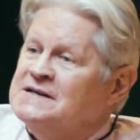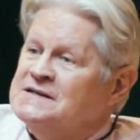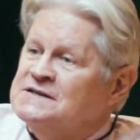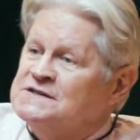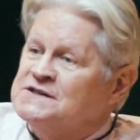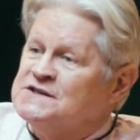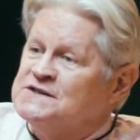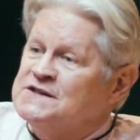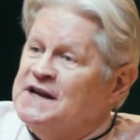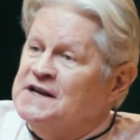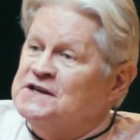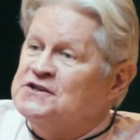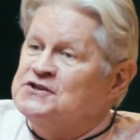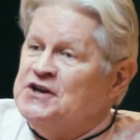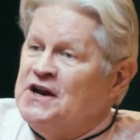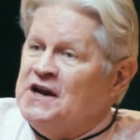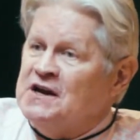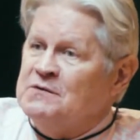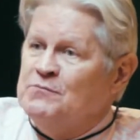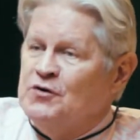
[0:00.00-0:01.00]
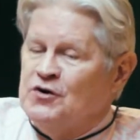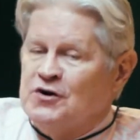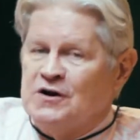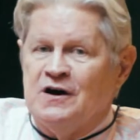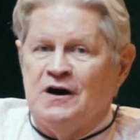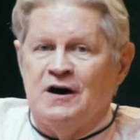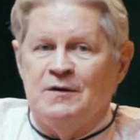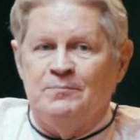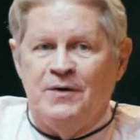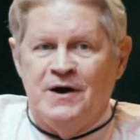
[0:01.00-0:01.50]
state checkbook
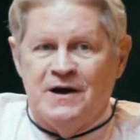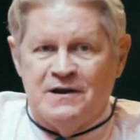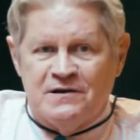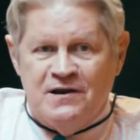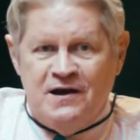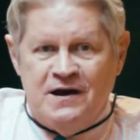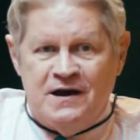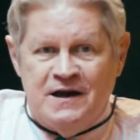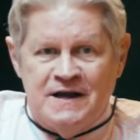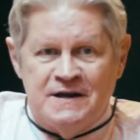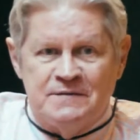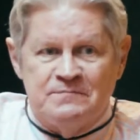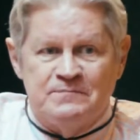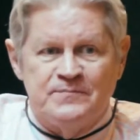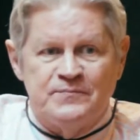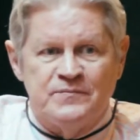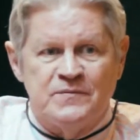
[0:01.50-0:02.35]
up online.